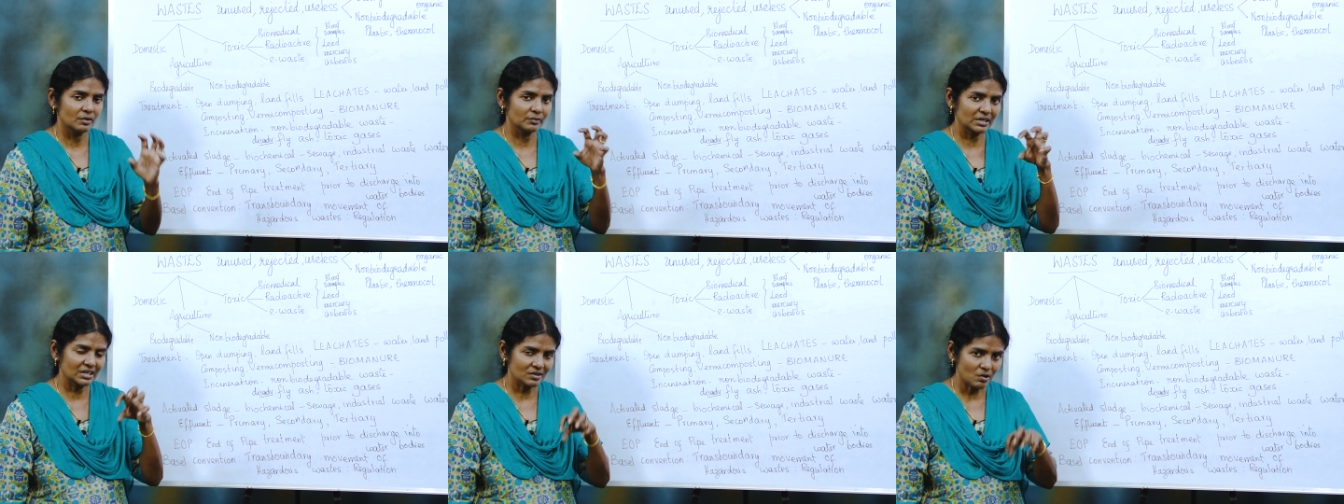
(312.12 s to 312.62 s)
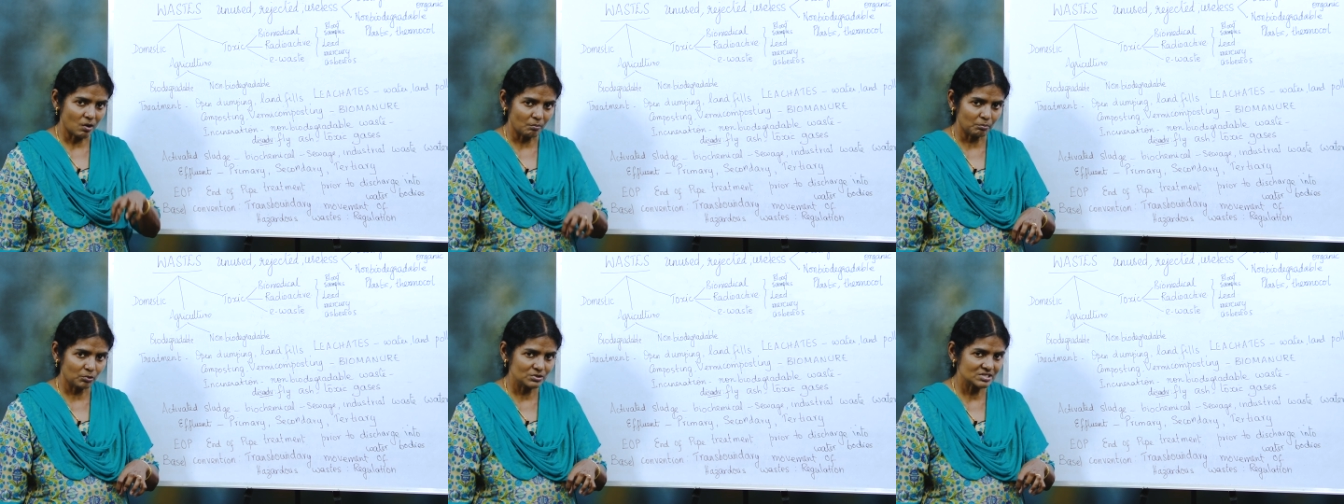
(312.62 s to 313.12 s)
we can
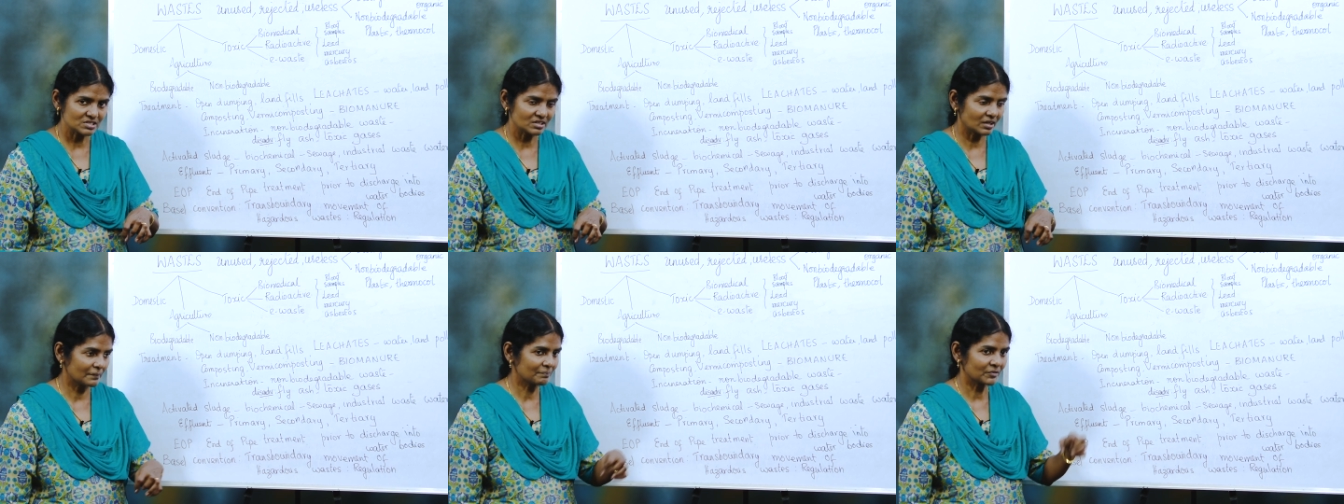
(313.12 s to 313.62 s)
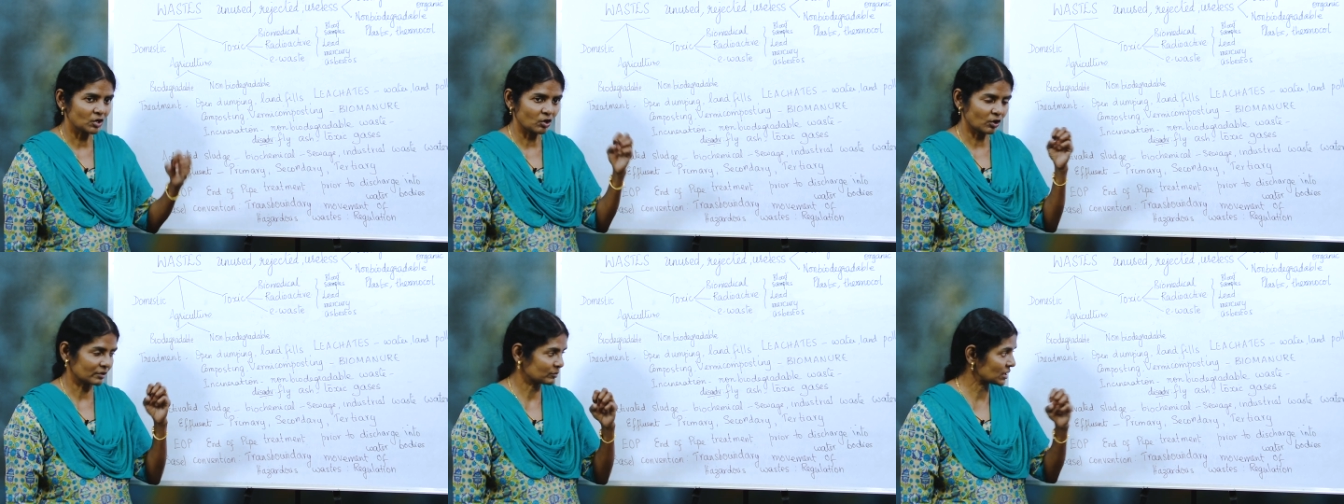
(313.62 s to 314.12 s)
compost them
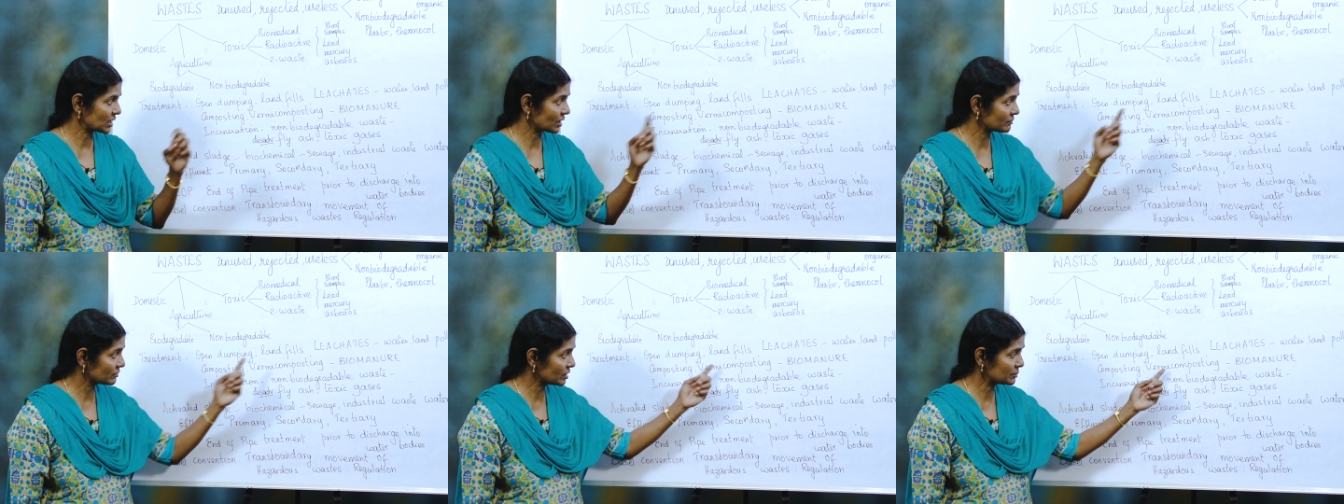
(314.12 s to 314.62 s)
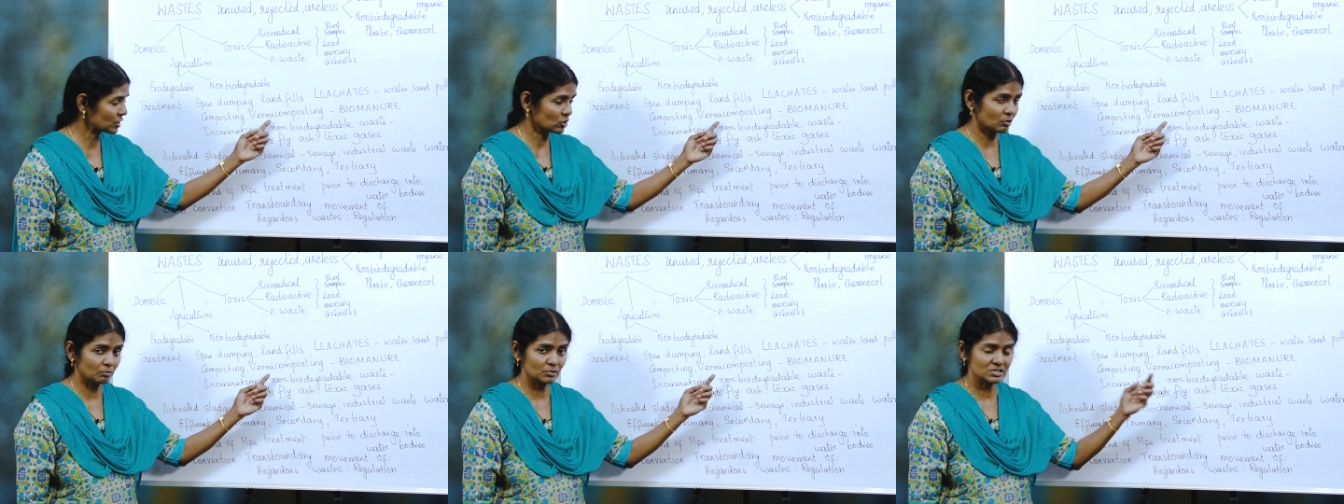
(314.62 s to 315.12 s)
or we can
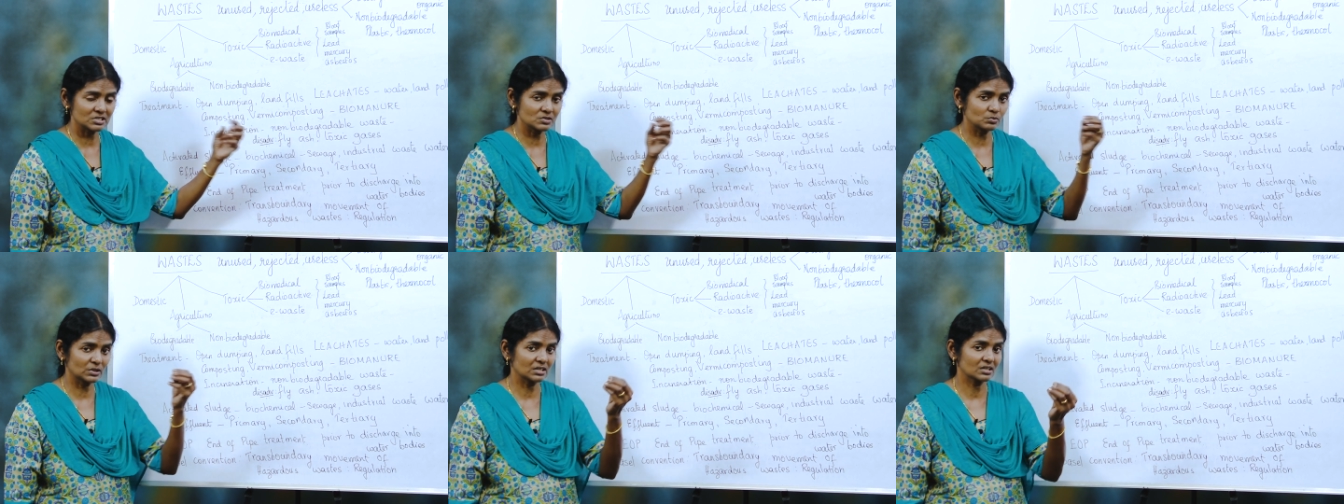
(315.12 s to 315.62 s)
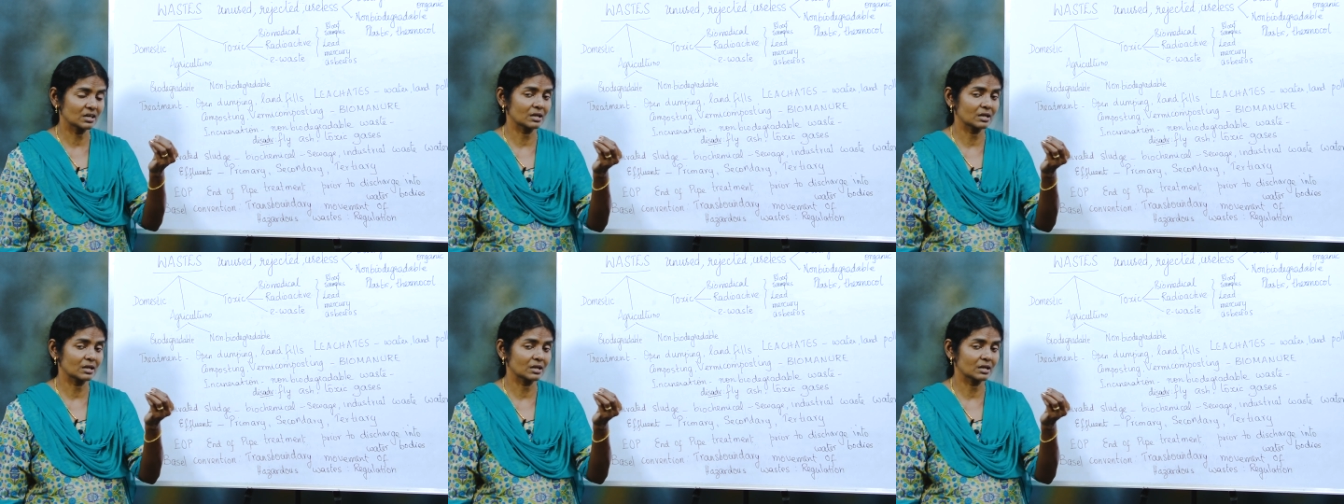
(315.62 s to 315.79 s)
vermicompost this with the